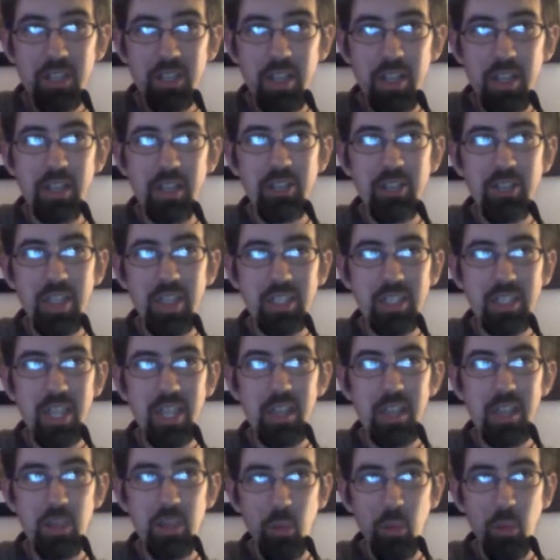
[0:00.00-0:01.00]

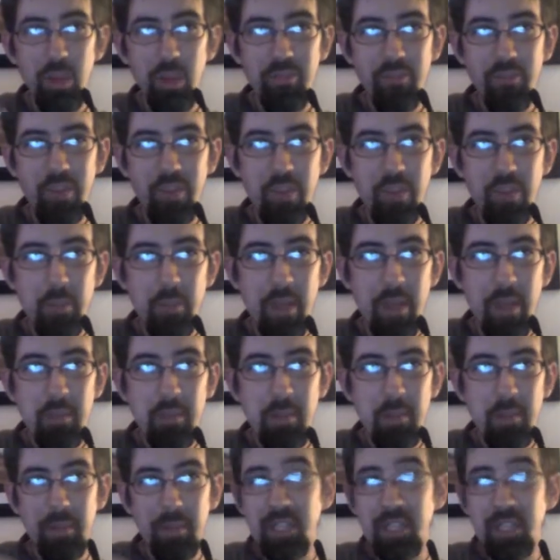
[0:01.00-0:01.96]
investigated the 25th Amendment,